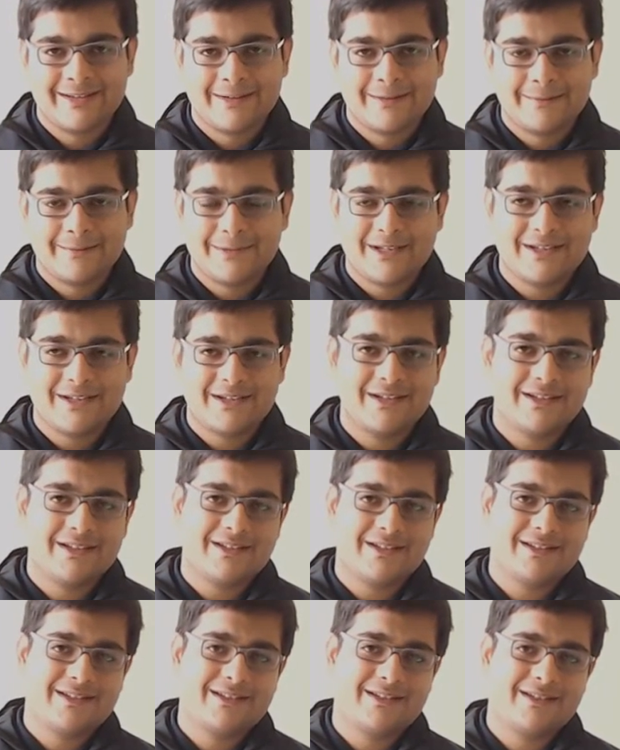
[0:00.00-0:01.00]

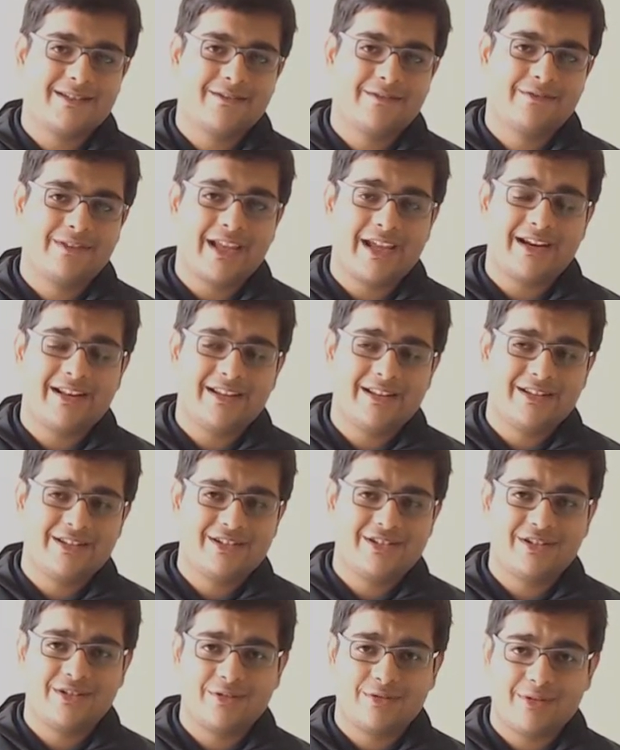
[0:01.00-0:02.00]
because of that
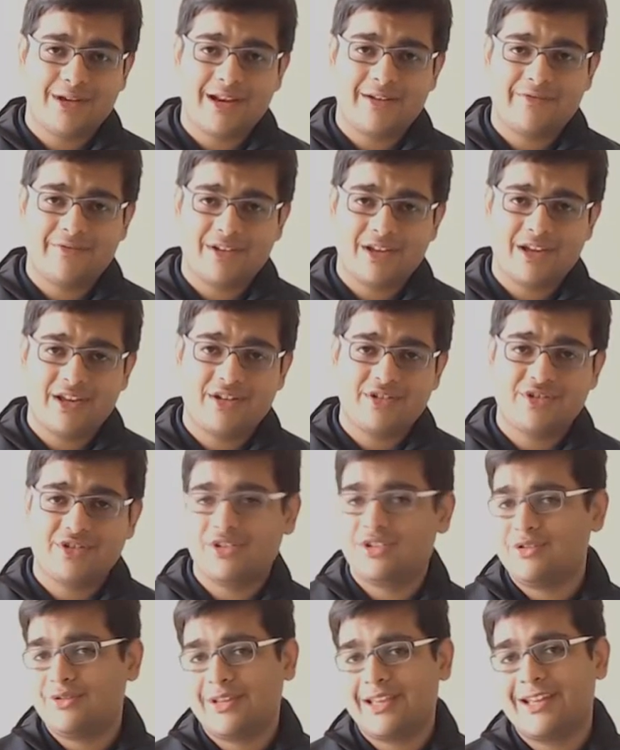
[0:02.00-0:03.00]
instant
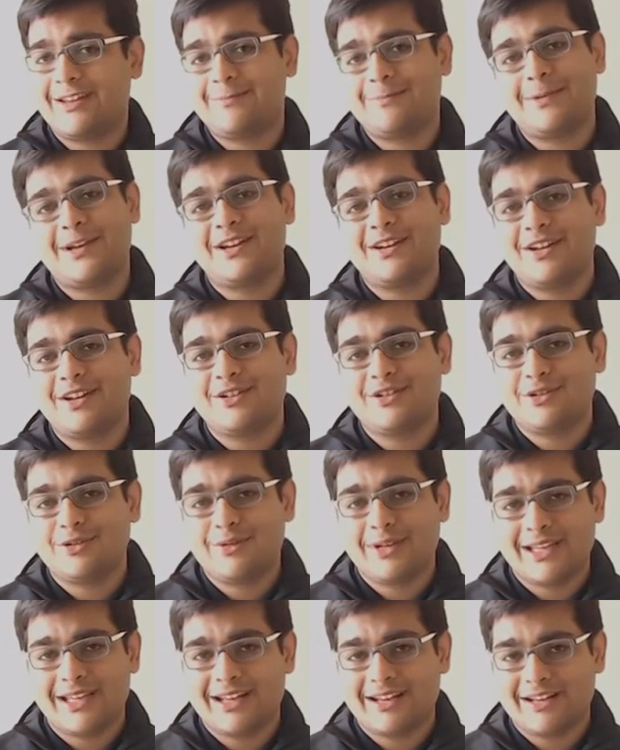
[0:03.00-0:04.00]
gratification you get by not
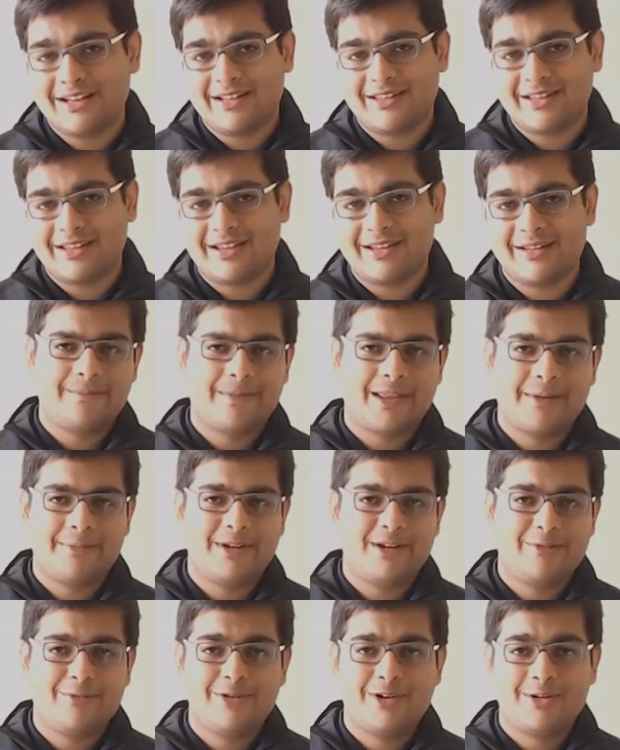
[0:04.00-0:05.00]
doing anything. I
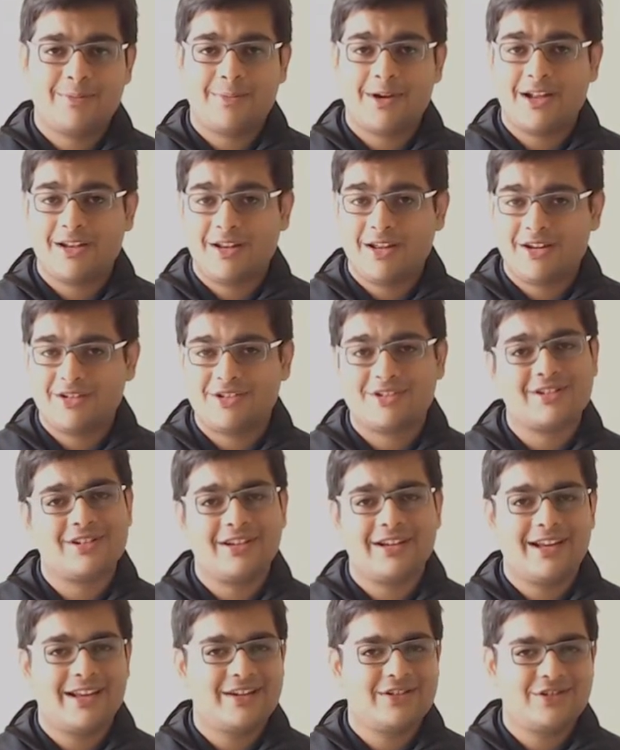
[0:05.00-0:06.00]
mean, we are
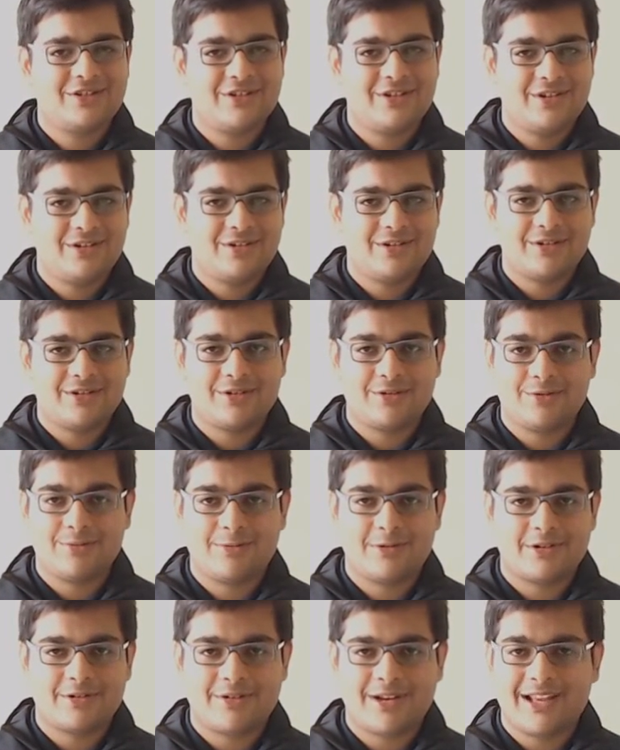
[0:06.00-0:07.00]
biologically engineered to
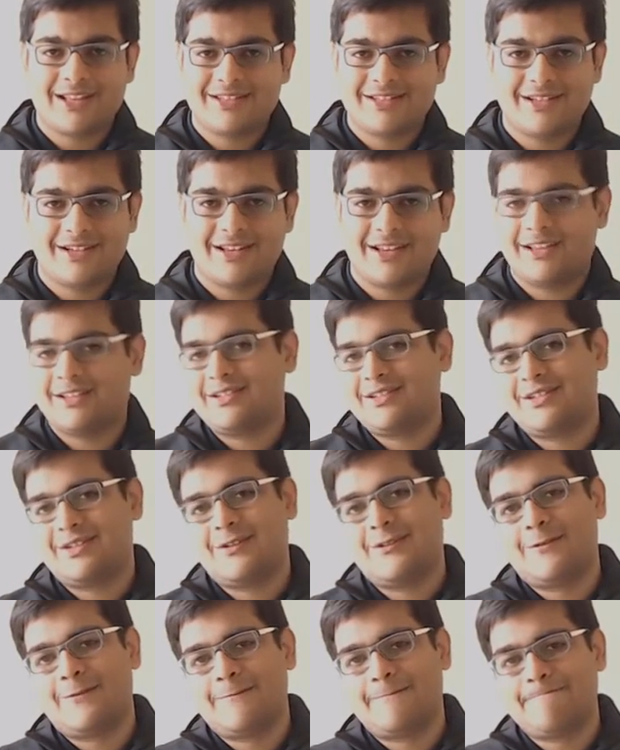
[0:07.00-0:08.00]
procrastinate,
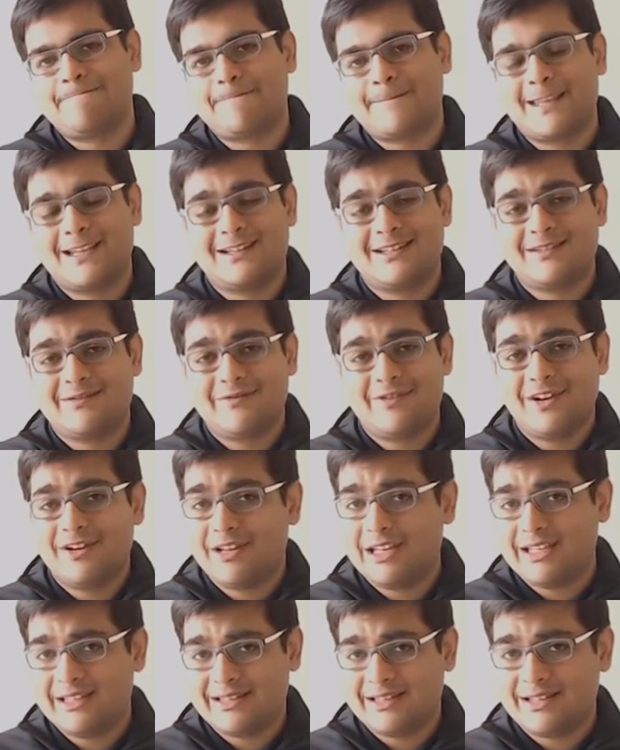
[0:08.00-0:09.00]
so it's
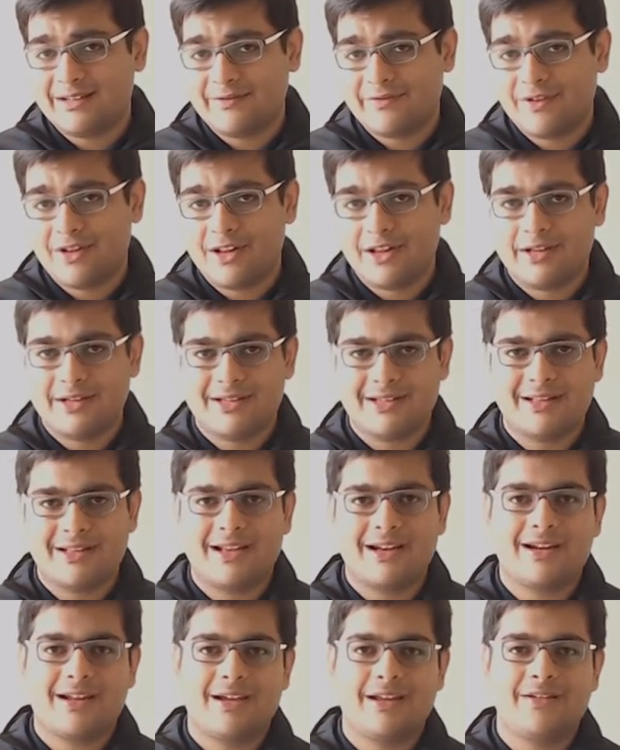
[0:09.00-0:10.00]
very easy to fall into
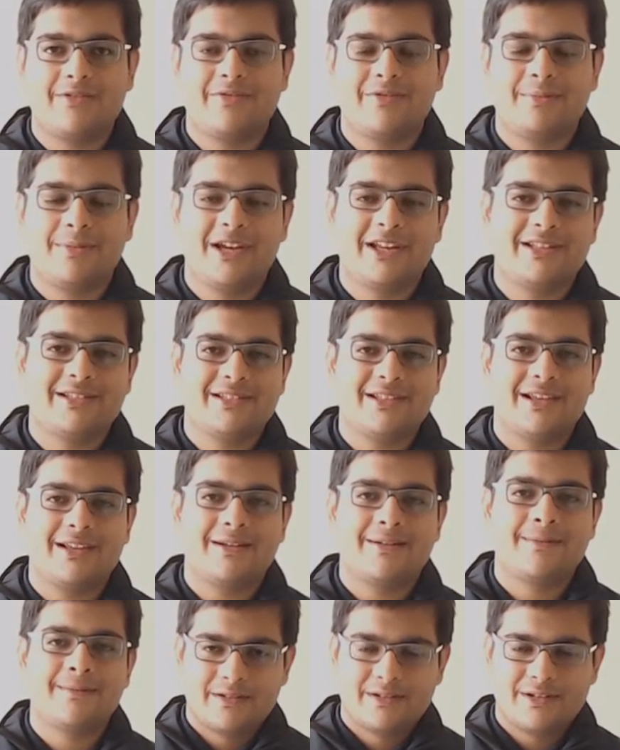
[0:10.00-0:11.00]
that kind of a mindset.
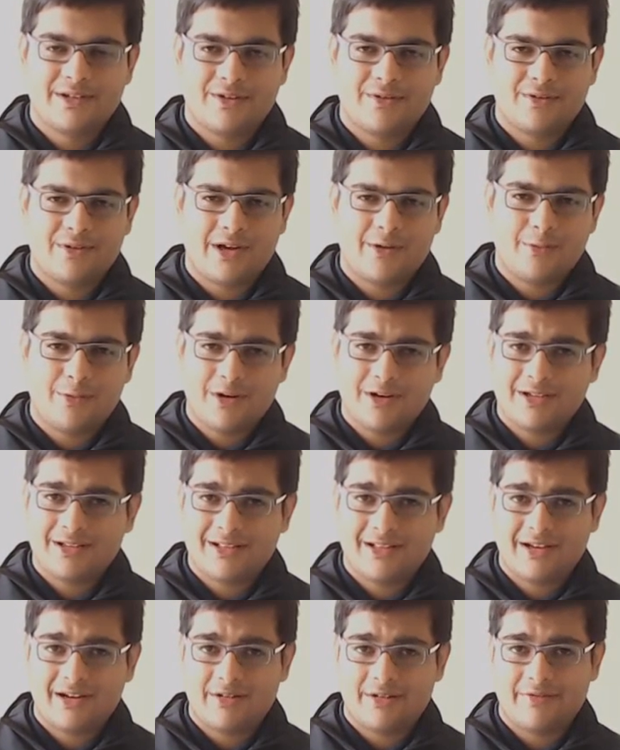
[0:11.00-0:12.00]
So I want
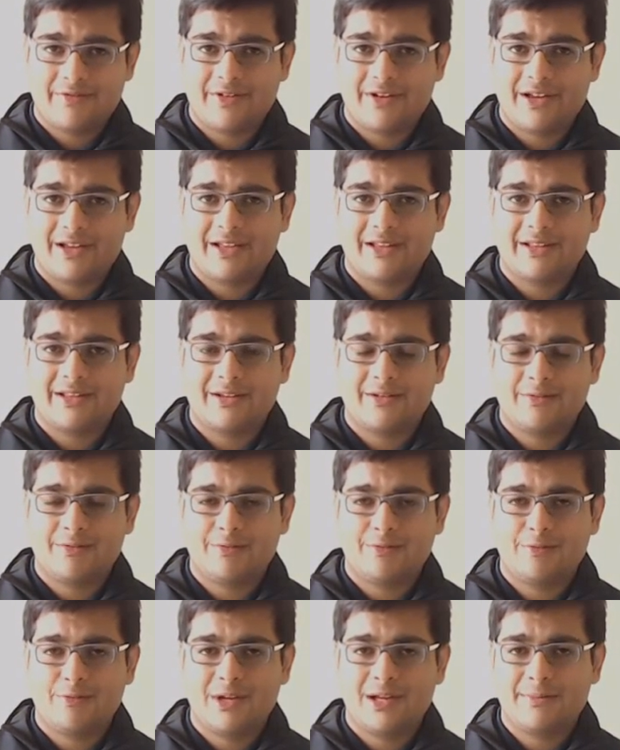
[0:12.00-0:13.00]
to clarify that
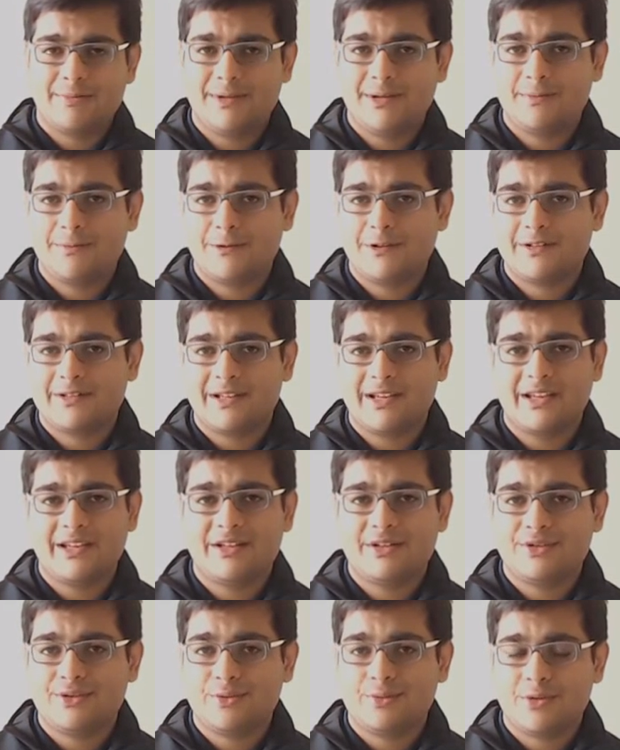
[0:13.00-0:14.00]
when people
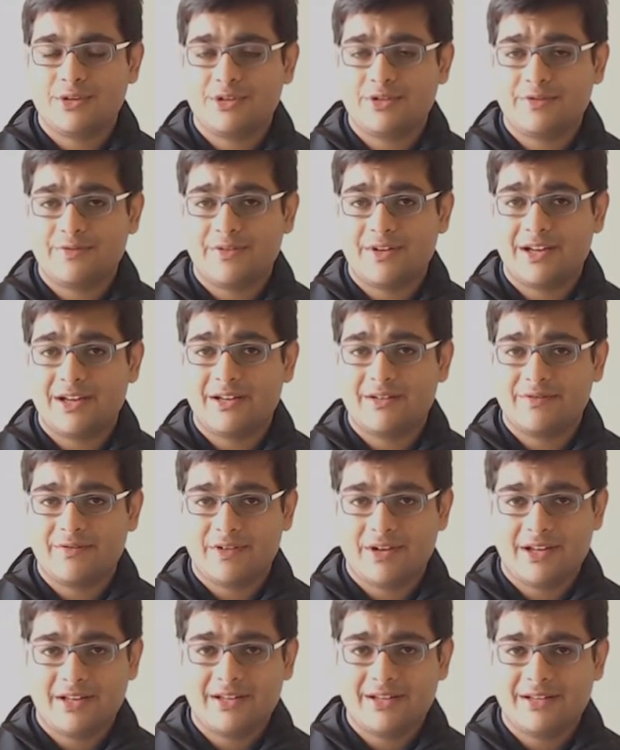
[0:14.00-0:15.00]
say do what you find
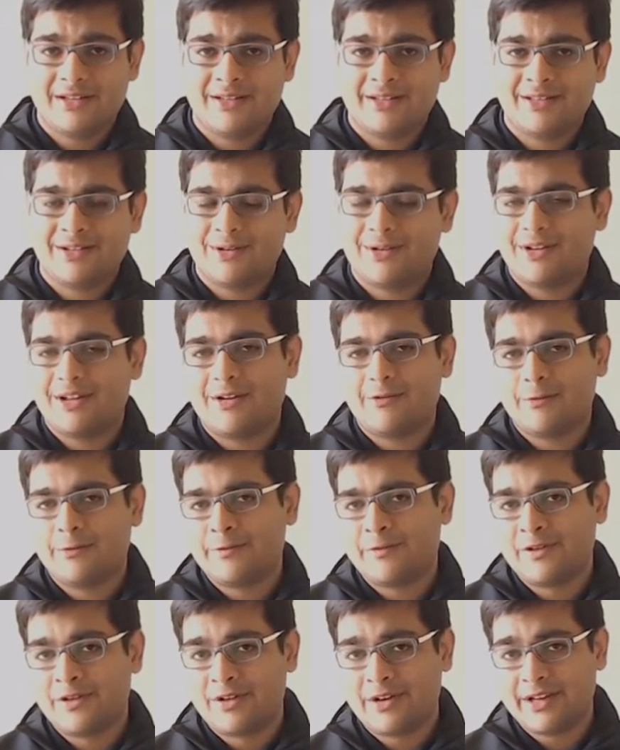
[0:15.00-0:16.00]
fun, they're not
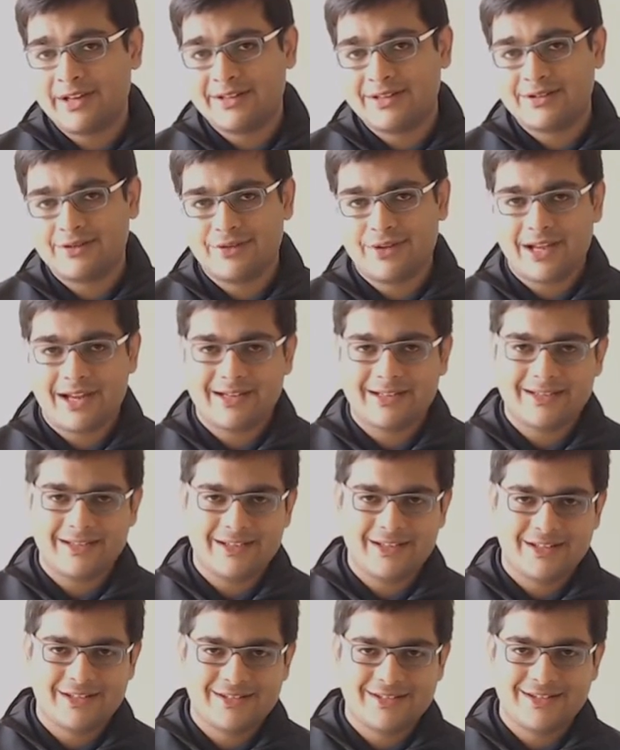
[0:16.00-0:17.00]
referring to that
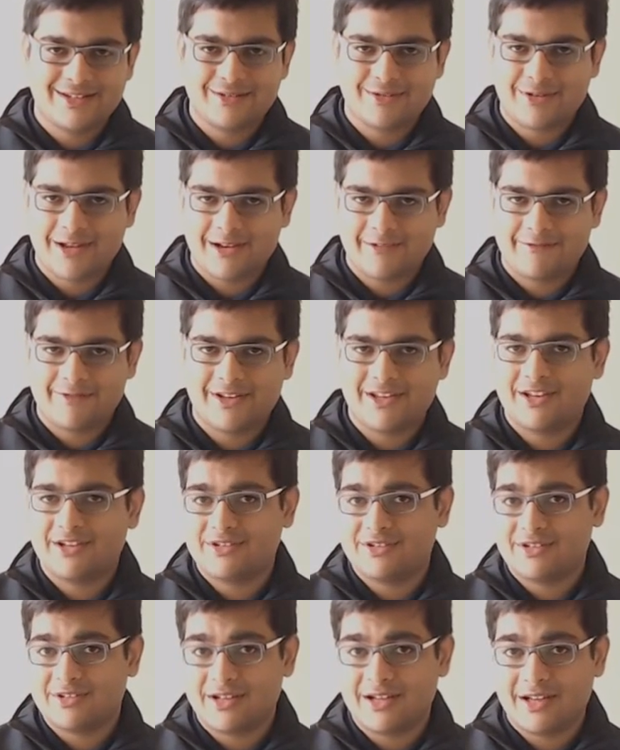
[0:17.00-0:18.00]
instant
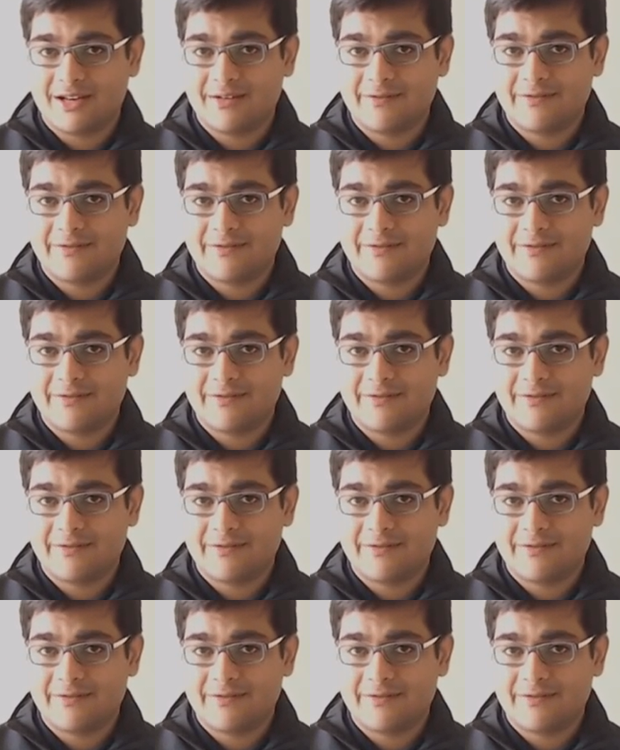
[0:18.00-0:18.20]
gratification kind of